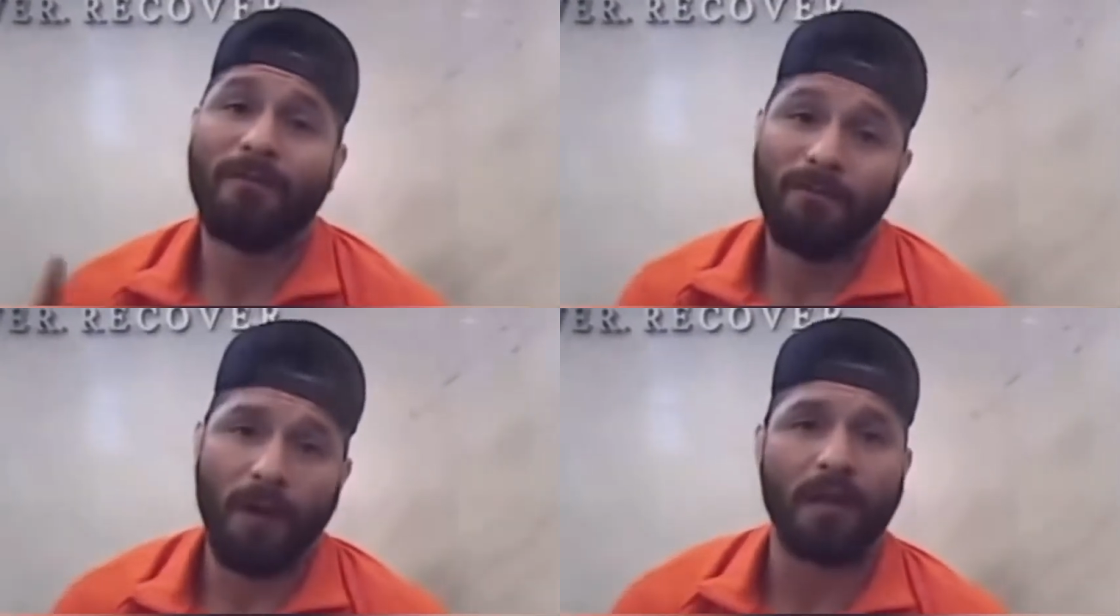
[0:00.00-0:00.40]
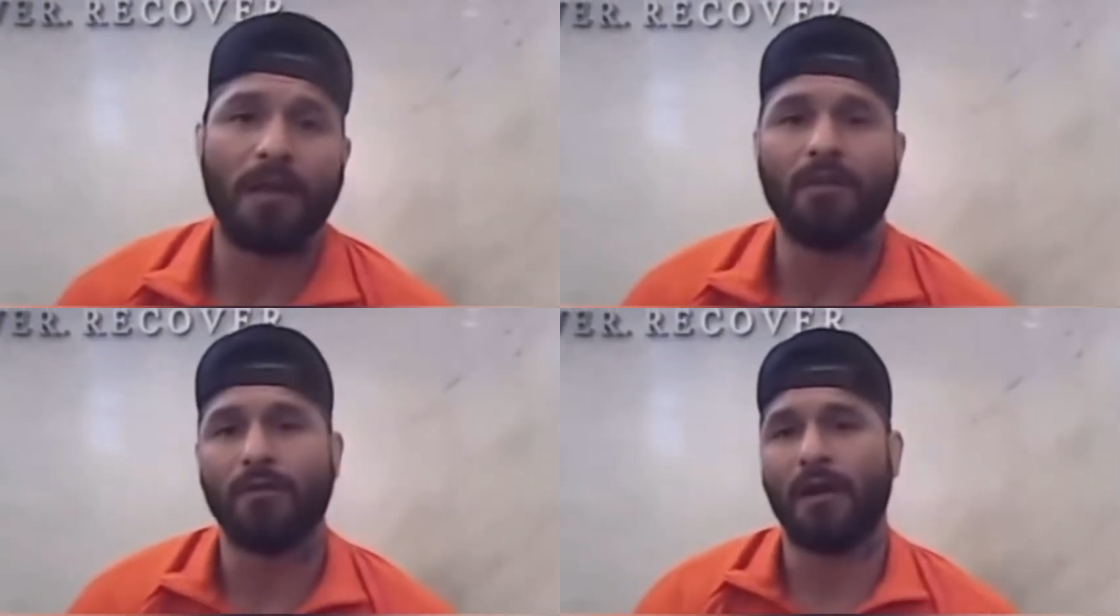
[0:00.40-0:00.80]
Fucking
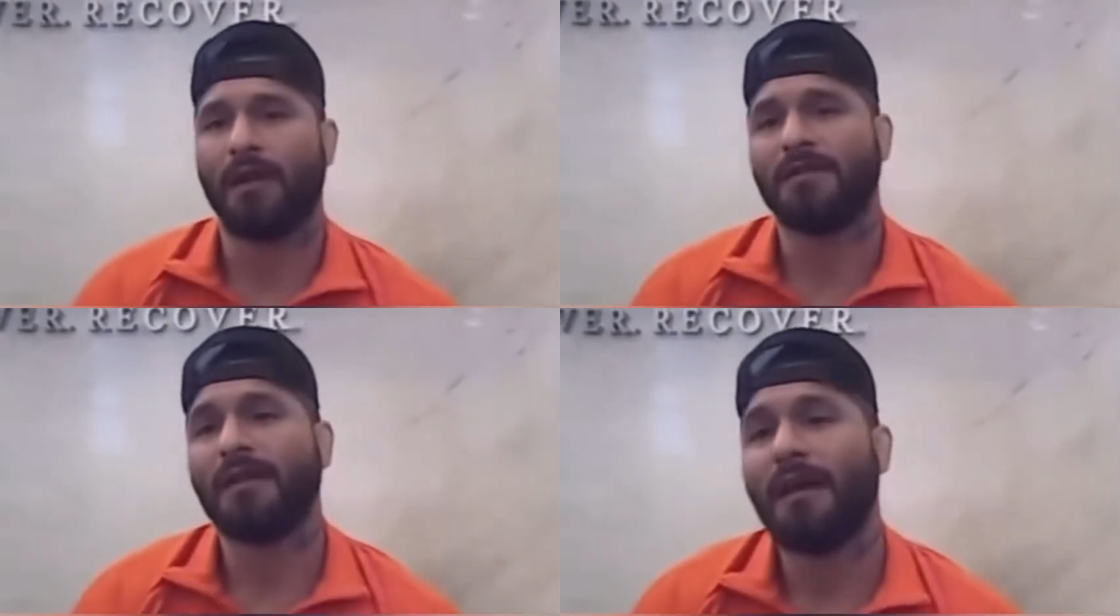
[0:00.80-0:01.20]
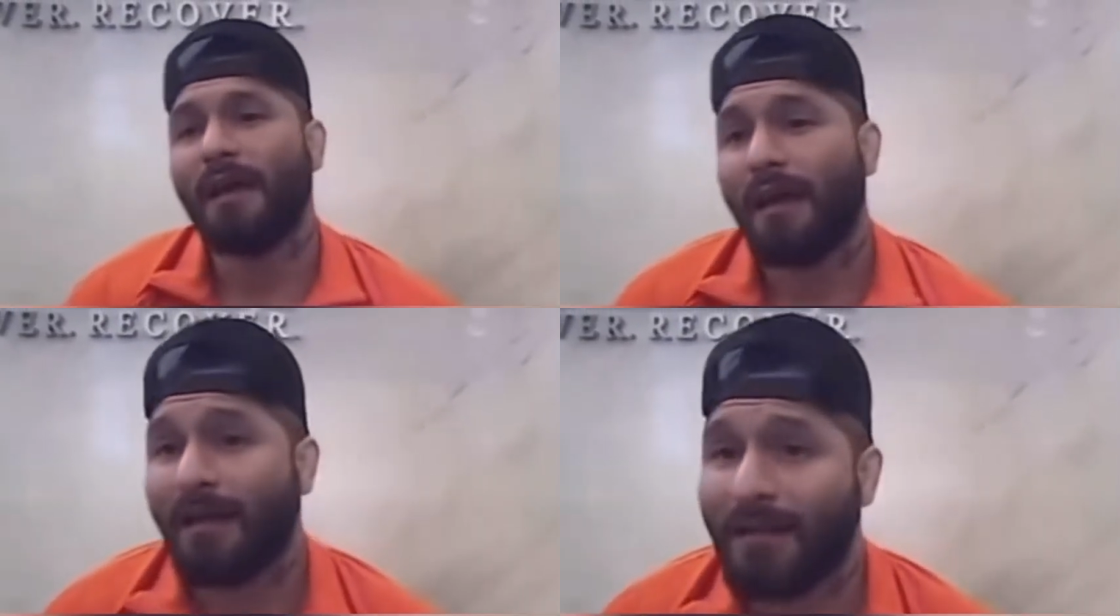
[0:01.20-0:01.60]
energy you.
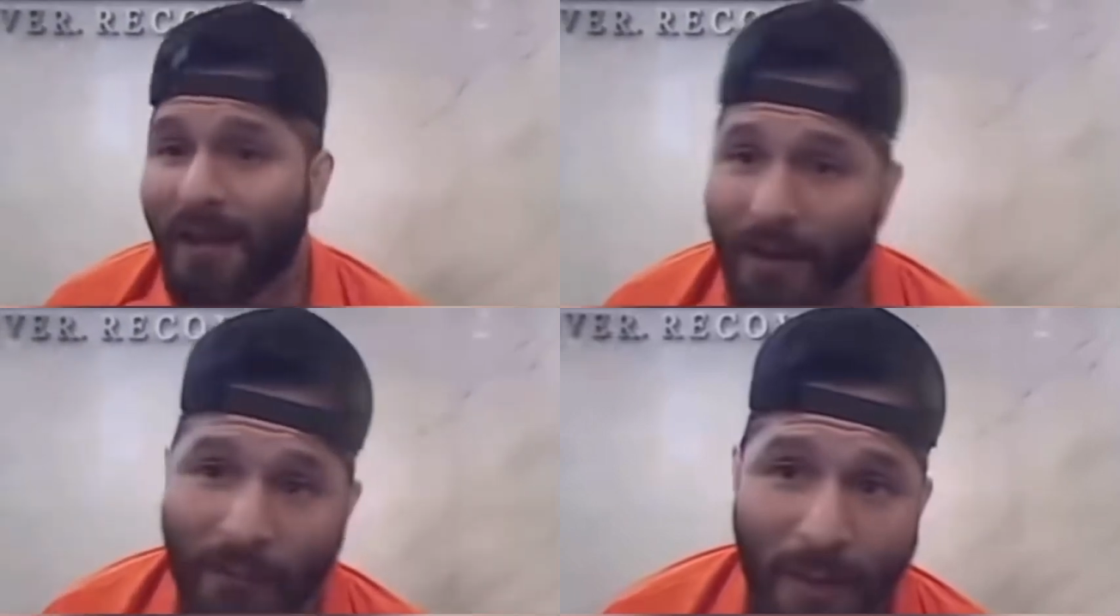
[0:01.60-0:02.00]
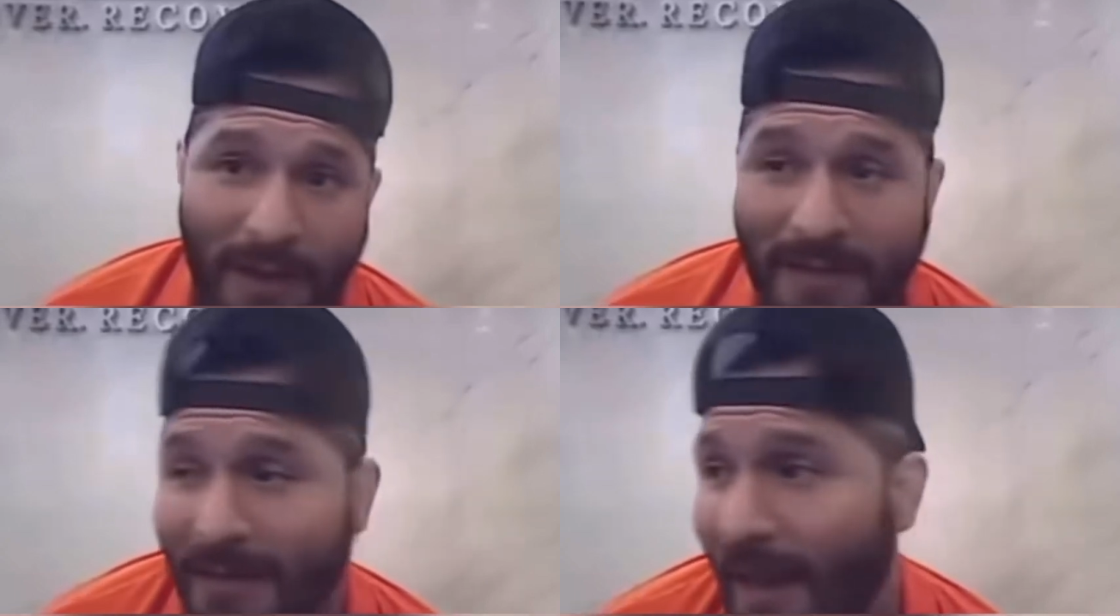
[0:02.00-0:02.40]
And then
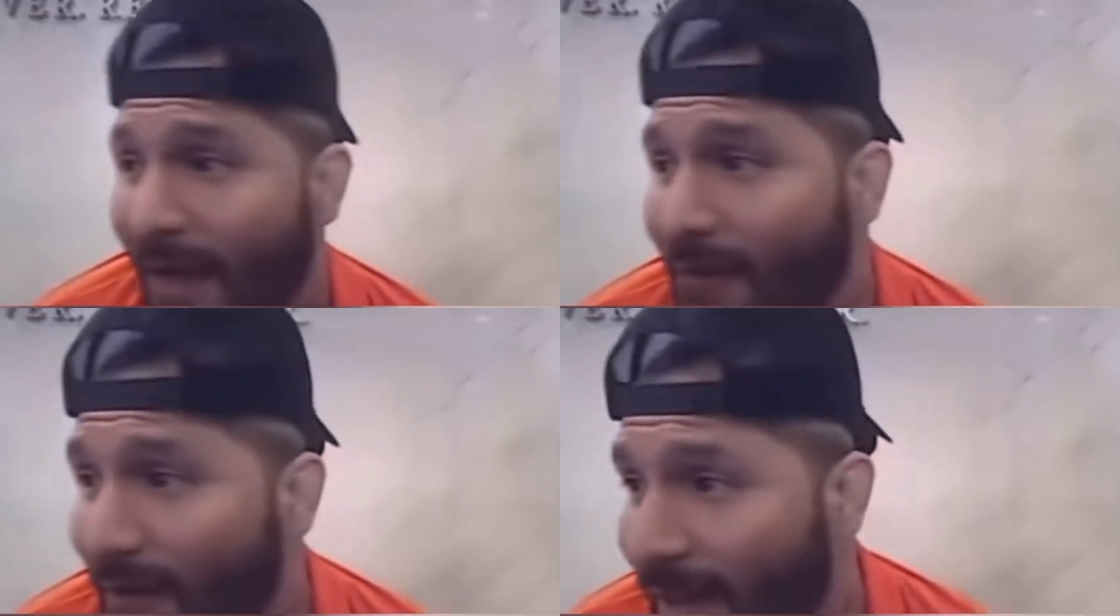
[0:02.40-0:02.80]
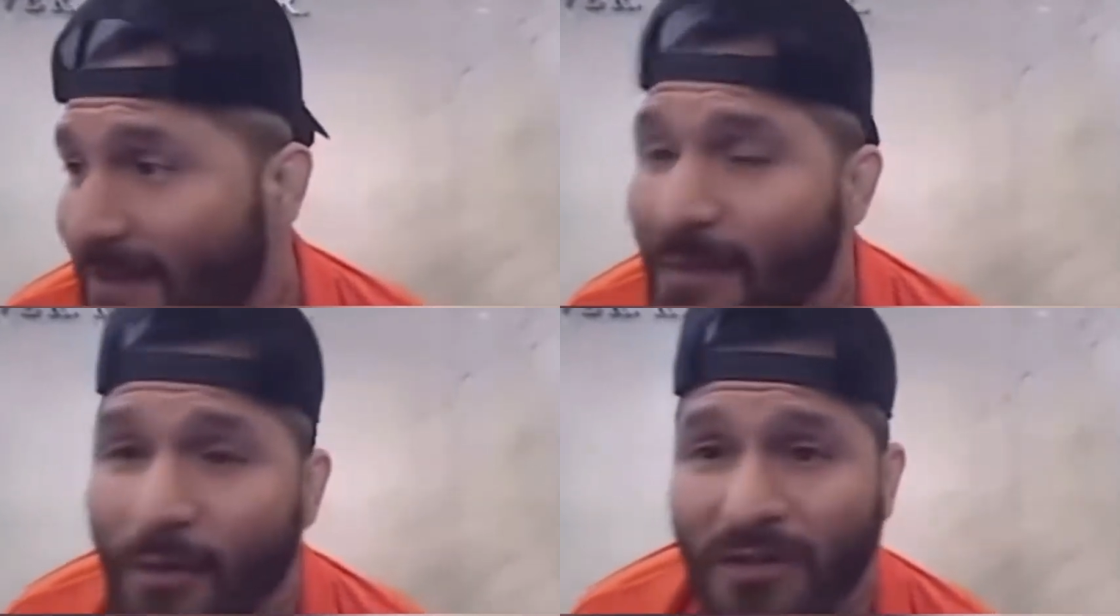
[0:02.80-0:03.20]
everybody's gonna have a
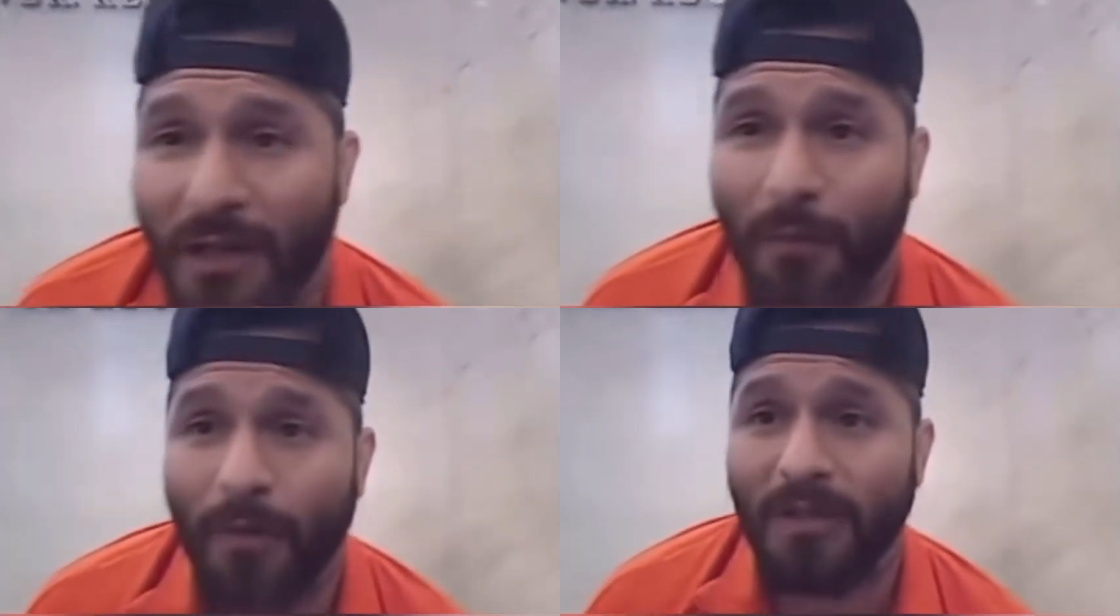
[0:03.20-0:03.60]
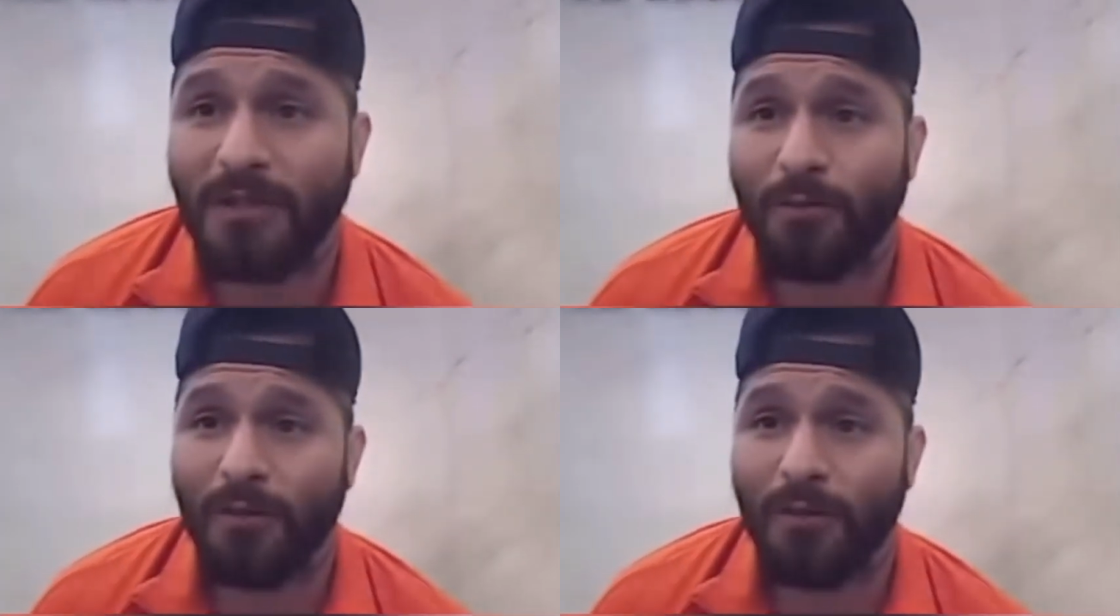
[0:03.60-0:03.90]
nice little celebration.